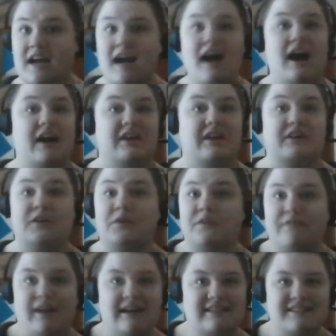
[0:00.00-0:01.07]
and our
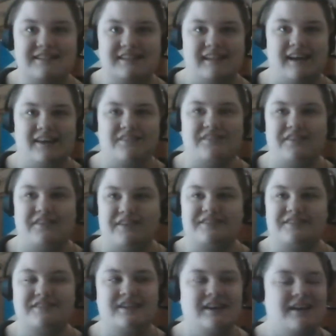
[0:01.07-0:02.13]
university lecturers
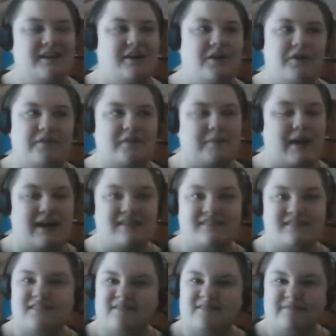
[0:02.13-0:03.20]
over the past
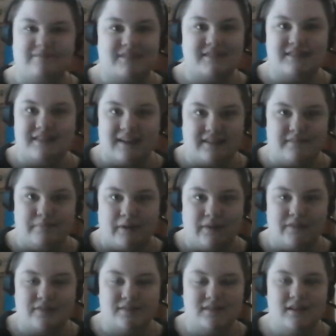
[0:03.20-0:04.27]
six
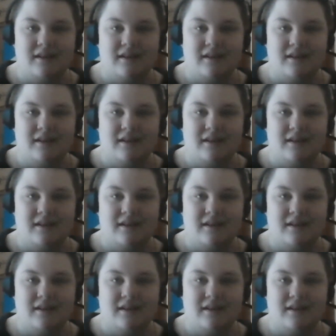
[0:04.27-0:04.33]
months.